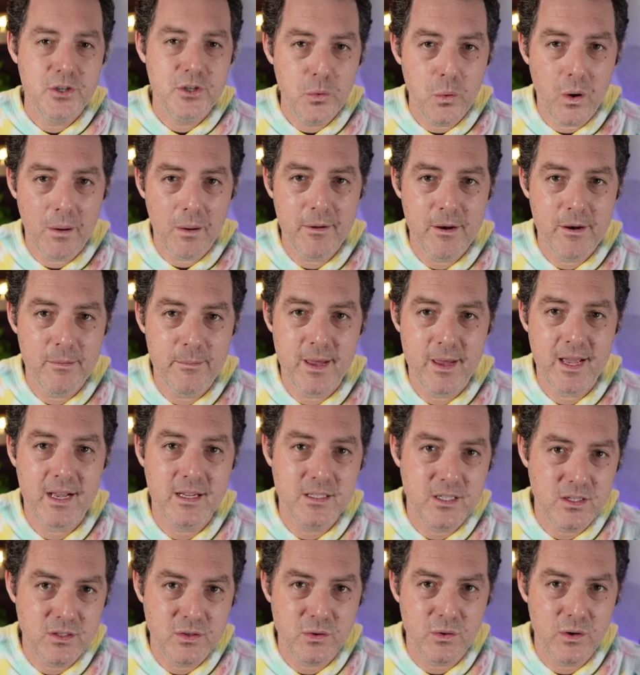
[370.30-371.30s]
Do you want want me to make a
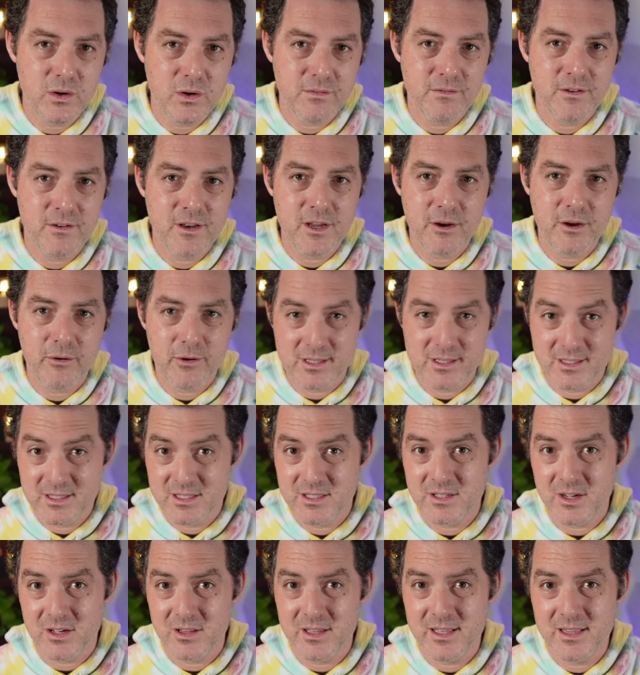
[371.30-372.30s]
tutorial video on
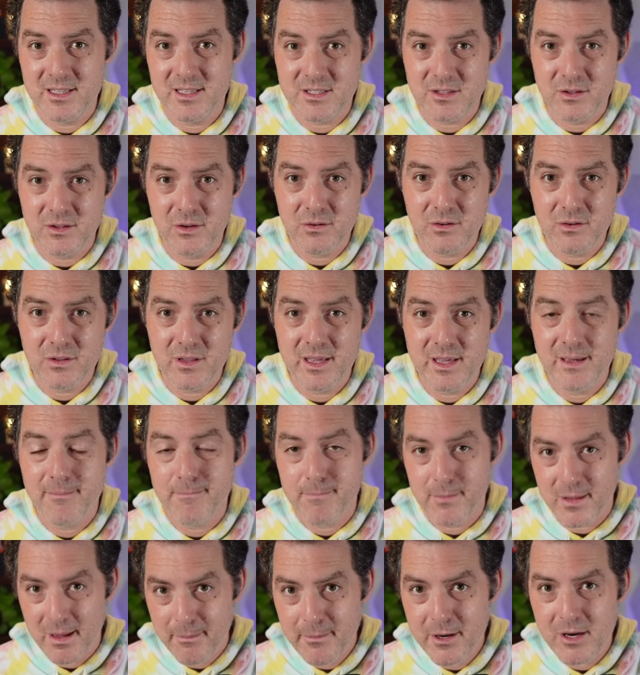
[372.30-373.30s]
installing this locally?
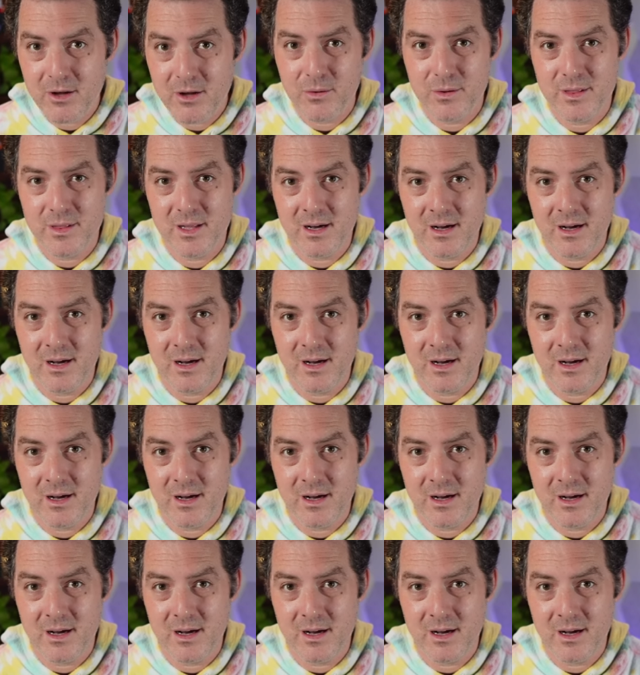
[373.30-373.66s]
Let me know in the